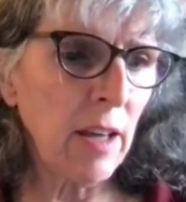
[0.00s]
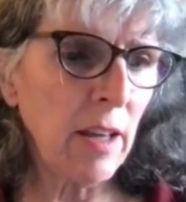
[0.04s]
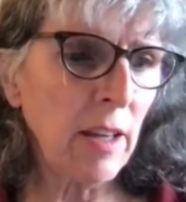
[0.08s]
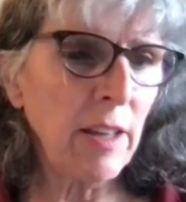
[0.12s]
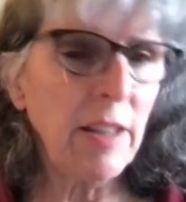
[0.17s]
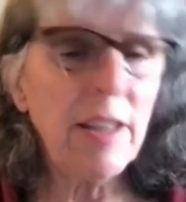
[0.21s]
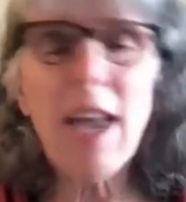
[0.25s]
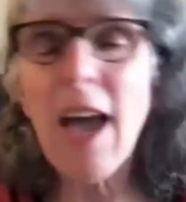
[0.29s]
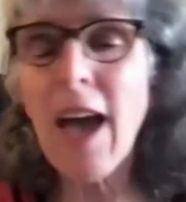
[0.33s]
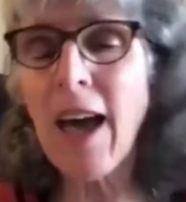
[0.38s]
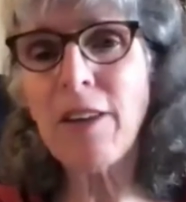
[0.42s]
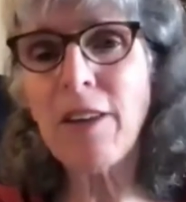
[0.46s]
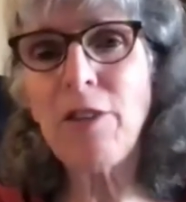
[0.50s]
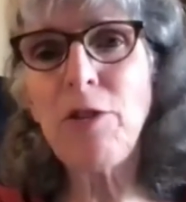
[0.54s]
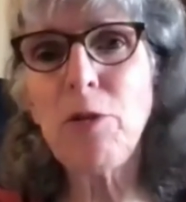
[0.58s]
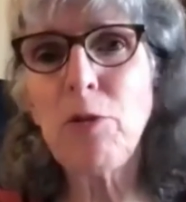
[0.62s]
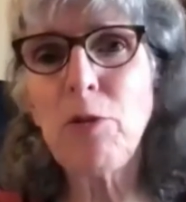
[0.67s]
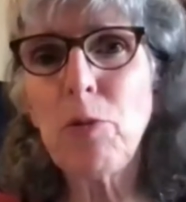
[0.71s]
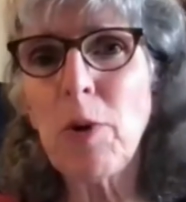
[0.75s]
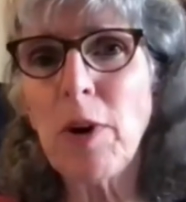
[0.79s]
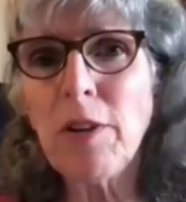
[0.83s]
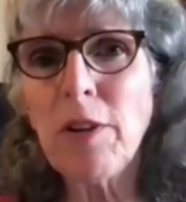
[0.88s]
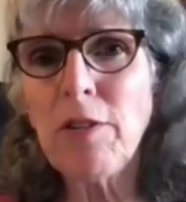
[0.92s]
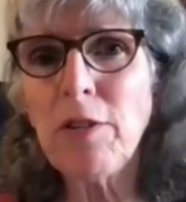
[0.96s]
you had to
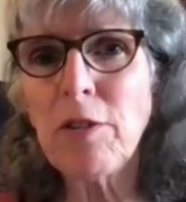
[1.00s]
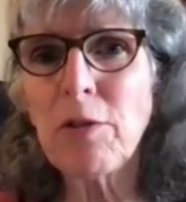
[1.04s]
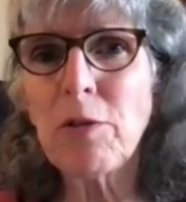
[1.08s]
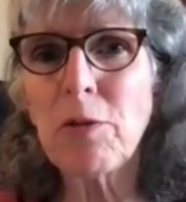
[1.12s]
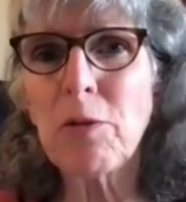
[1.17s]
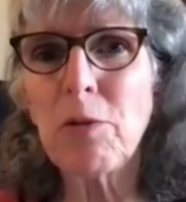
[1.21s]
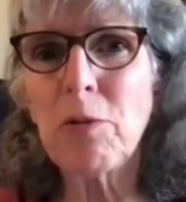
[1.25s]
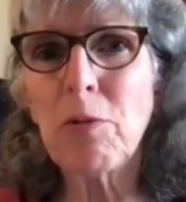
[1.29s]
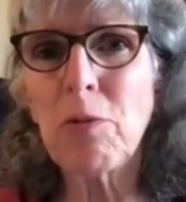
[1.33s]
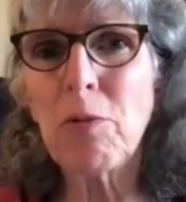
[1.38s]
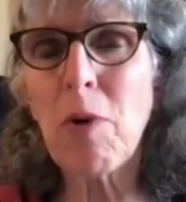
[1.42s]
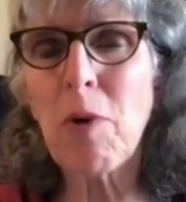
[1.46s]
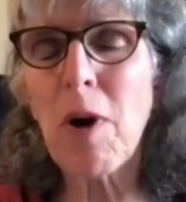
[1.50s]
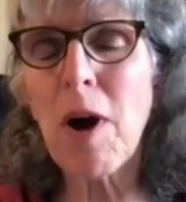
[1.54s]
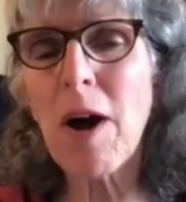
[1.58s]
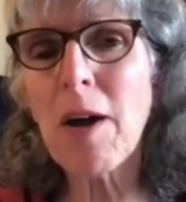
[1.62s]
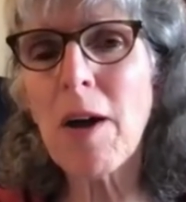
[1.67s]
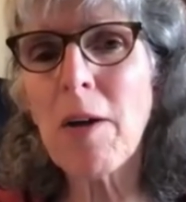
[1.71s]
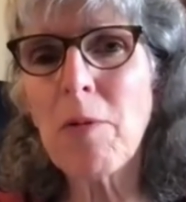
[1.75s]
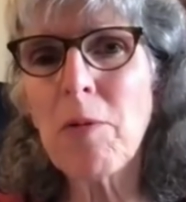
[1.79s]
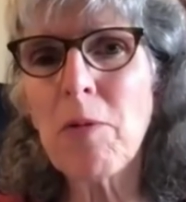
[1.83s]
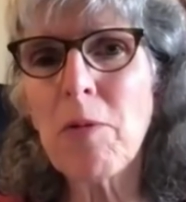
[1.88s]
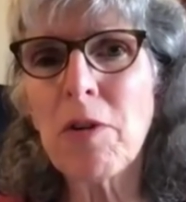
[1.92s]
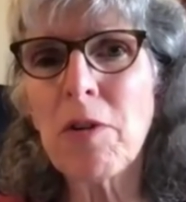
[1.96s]
wonder,
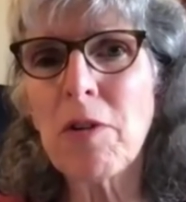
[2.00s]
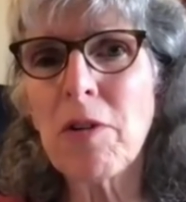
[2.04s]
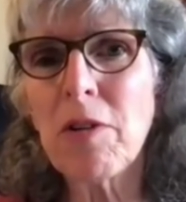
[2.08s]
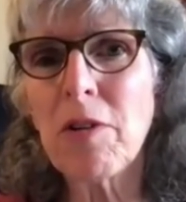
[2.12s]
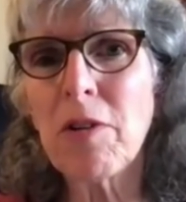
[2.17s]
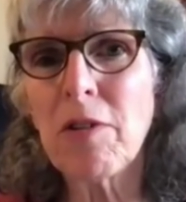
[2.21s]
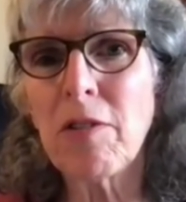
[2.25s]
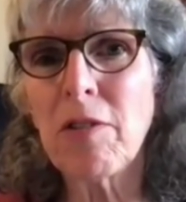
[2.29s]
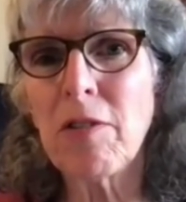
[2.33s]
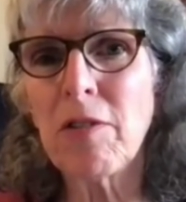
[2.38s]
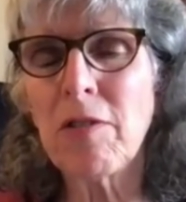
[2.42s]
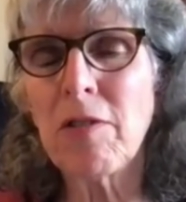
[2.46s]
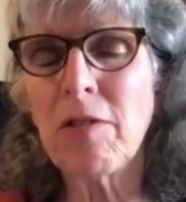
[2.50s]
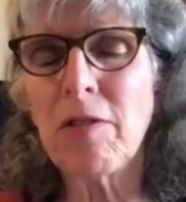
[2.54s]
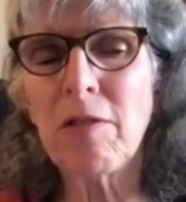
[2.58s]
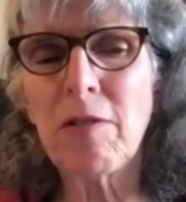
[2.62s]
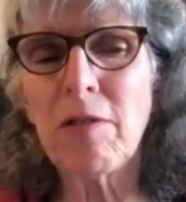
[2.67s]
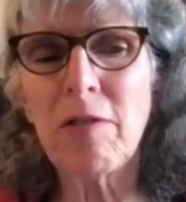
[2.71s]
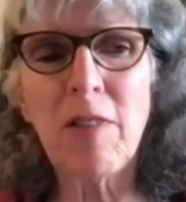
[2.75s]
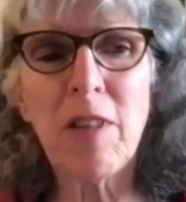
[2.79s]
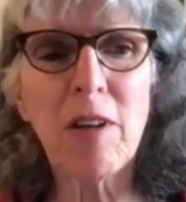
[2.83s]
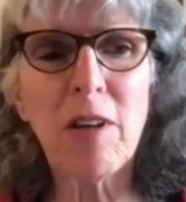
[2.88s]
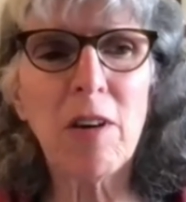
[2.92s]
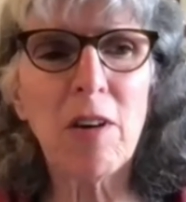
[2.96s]
why were
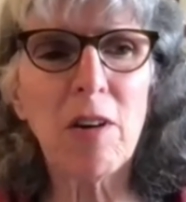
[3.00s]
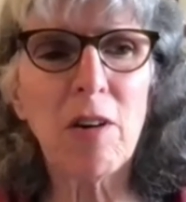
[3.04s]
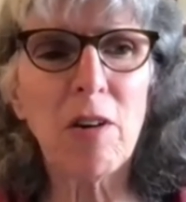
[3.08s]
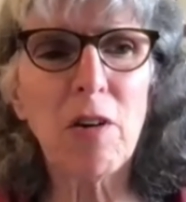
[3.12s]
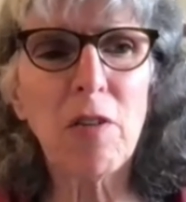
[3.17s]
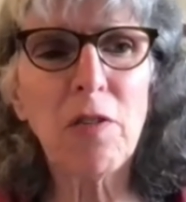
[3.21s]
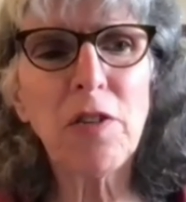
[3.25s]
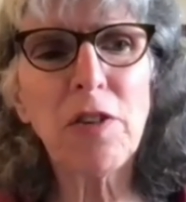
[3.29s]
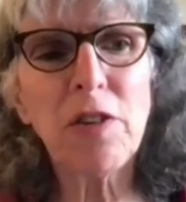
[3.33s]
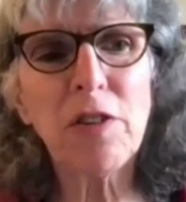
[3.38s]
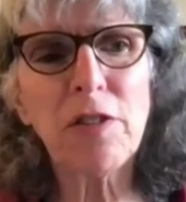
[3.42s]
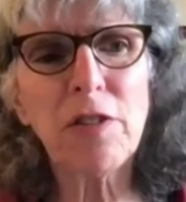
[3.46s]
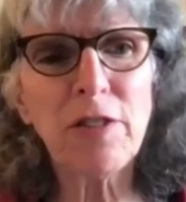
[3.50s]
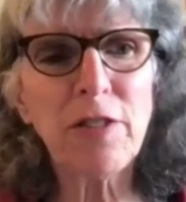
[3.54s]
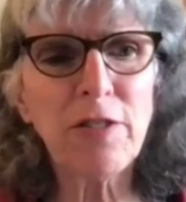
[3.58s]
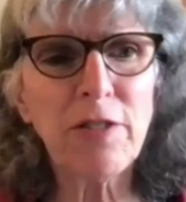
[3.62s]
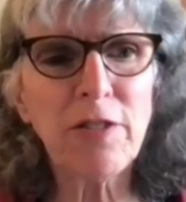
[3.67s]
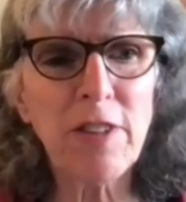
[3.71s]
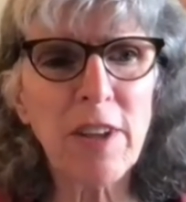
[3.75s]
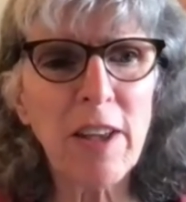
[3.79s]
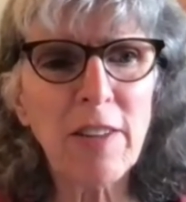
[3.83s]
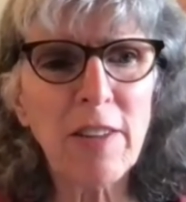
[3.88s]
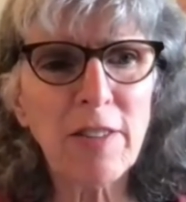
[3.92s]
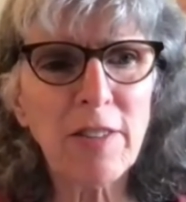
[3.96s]
the overdose
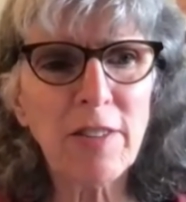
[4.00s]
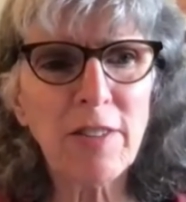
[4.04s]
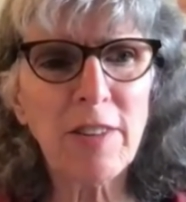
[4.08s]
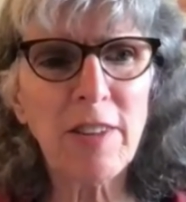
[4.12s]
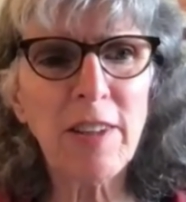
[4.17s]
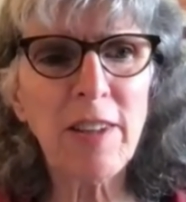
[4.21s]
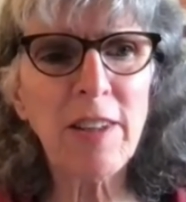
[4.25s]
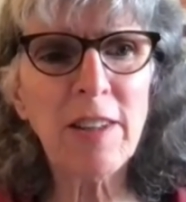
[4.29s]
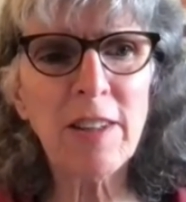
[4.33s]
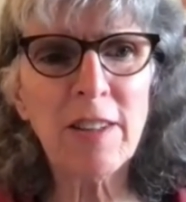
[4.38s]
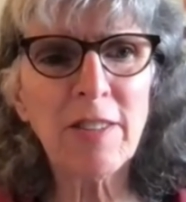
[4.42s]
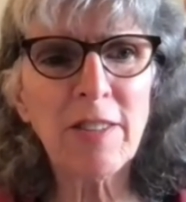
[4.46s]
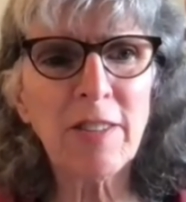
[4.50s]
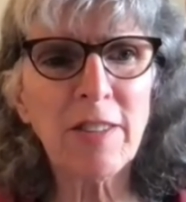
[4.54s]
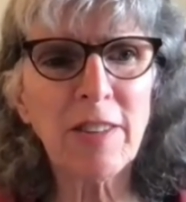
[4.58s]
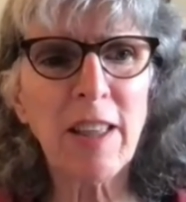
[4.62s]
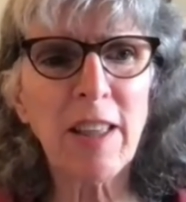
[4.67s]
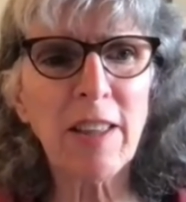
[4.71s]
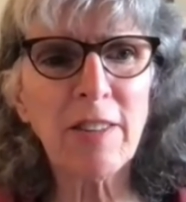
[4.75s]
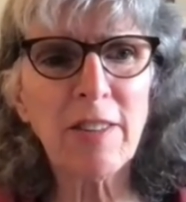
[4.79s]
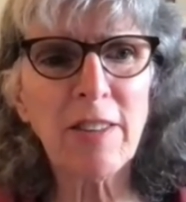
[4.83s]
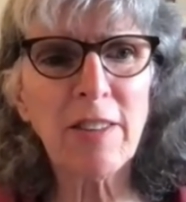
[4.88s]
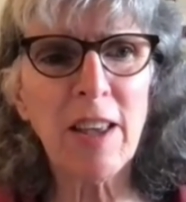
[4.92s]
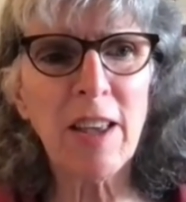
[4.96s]
deaths seen as
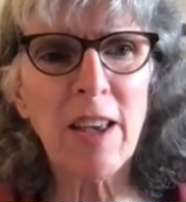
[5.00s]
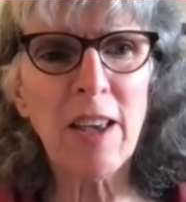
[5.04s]
less